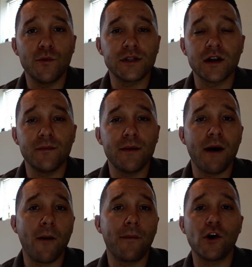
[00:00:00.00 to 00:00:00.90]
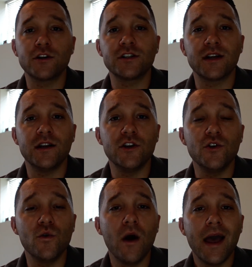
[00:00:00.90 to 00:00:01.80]
It's going to be about purchasing a
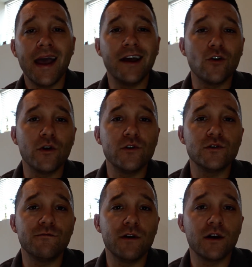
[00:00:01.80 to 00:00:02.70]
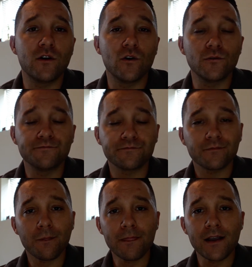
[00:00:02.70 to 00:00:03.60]
new and or used vehicle.
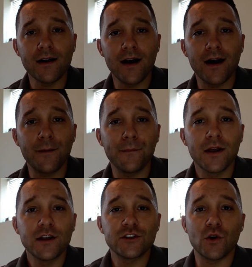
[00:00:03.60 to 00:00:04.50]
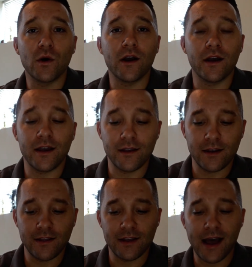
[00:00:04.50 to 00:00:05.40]
So
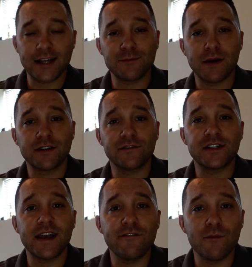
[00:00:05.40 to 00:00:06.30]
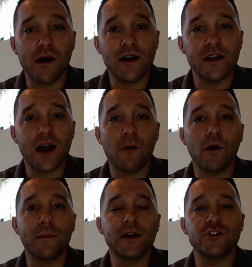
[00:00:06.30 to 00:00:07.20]
in the aspect of saving money, I want
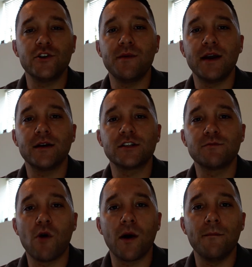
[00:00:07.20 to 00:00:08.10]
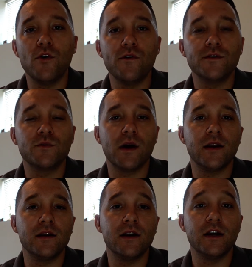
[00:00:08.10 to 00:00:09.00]
to make sure you make smart moves
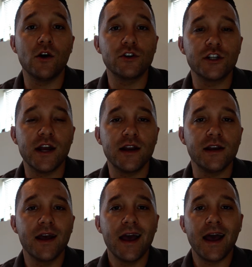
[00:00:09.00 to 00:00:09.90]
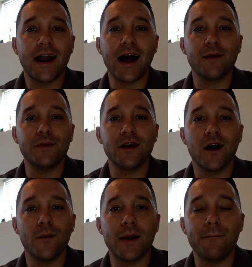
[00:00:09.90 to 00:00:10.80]
when negotiating, and how to
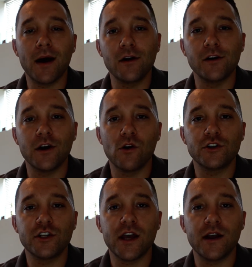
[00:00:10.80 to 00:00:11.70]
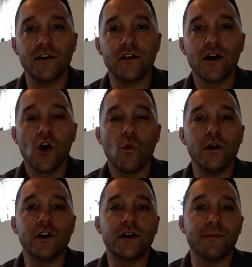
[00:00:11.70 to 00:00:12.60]
become a better negotiator when
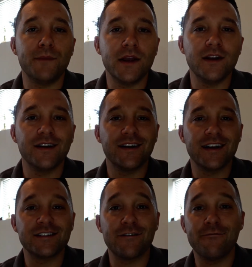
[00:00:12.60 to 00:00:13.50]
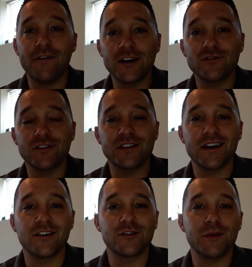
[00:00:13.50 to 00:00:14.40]
you're competing against a veteran
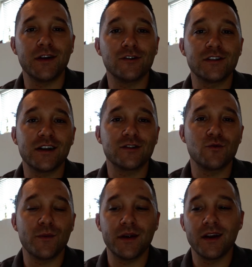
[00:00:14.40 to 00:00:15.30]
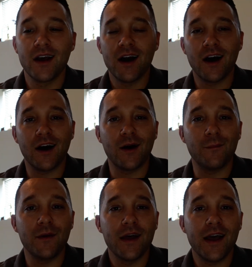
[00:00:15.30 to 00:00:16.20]
salesman or saleswoman, and
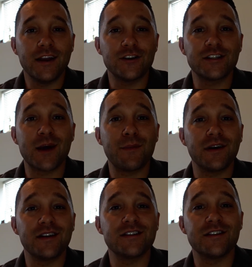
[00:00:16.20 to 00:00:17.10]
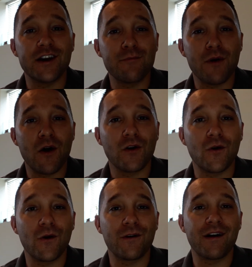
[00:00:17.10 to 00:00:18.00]
you're stepping into their ball
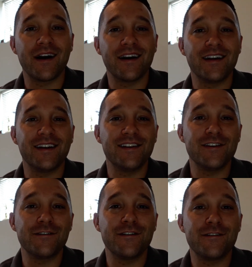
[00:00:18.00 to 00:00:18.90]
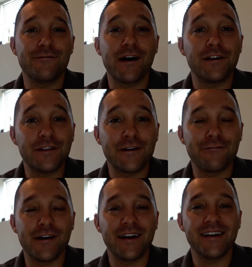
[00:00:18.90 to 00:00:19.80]
court, right, and you're fighting their
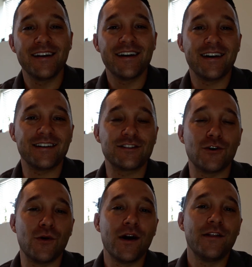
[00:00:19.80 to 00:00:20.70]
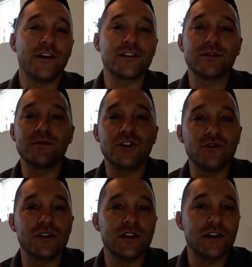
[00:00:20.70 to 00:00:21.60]
fight. So there's some
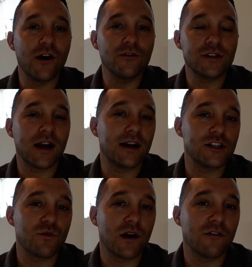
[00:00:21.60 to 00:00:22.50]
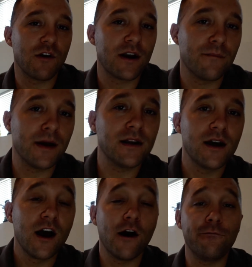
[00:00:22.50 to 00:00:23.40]
do's and don'ts, and I just want to recommend
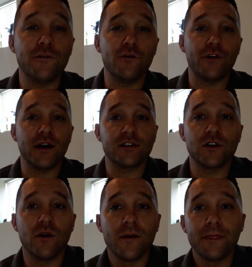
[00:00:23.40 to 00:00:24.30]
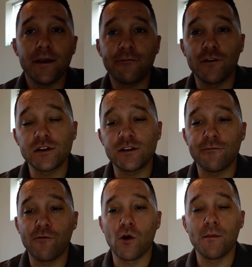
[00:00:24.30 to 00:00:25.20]
a few things. So first and
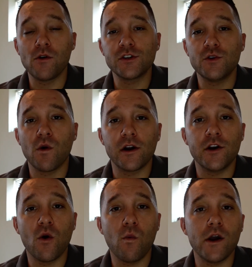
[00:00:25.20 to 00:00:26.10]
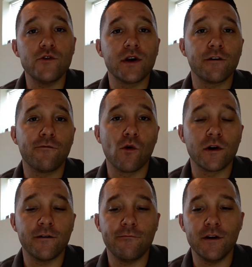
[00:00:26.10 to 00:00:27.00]
foremost, you want to know what you can afford in
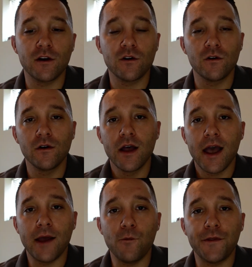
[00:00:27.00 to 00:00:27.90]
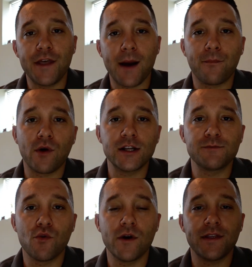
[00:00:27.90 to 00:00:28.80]
a vehicle, and with that price
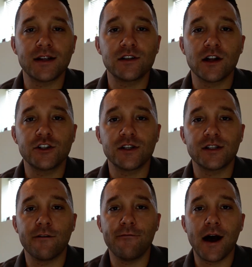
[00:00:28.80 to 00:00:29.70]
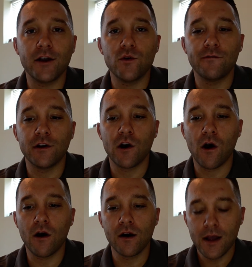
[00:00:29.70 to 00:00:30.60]
point, that's not just the value of the
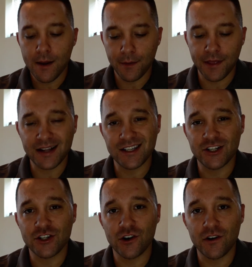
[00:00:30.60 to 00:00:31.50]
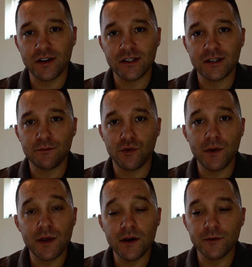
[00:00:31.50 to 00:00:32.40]
car, but that's insurance
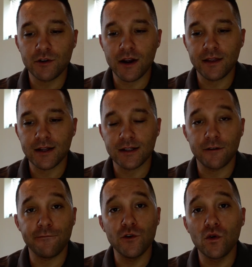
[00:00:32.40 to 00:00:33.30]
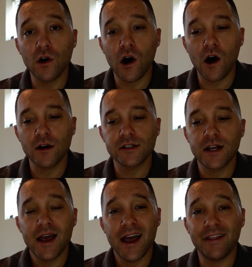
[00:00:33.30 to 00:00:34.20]
premiums, right? That's the fuel cost,
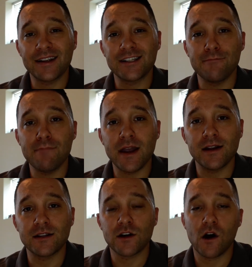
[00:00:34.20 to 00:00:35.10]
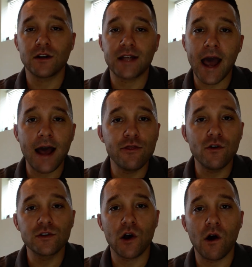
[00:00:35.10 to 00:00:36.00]
and that's the maintenance cost. Add
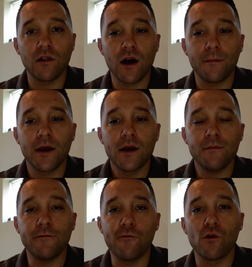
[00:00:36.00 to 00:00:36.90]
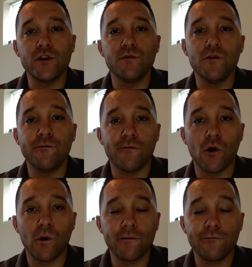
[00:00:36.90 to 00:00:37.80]
those all up before you move
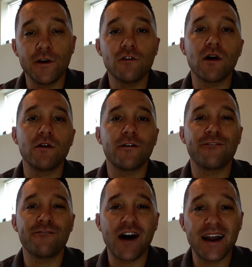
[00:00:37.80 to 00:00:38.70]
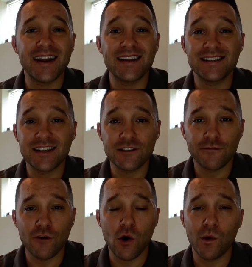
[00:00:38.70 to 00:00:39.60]
forward. Figure out your finances
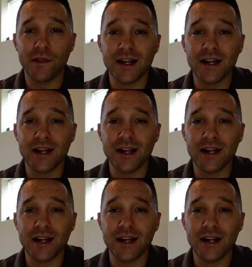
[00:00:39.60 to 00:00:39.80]
forward.